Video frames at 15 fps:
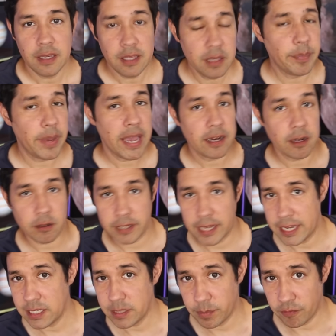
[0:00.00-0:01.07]
In the bad old
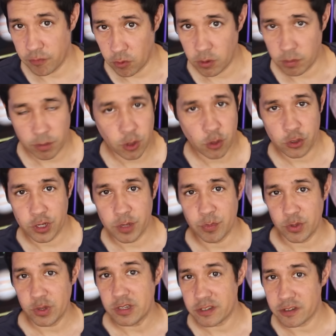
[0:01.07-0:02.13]
days, before good
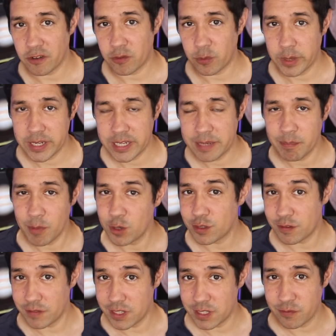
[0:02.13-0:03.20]
computer software did
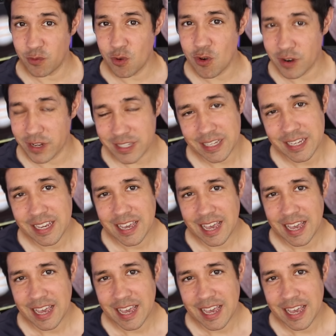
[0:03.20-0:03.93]
most of this for us,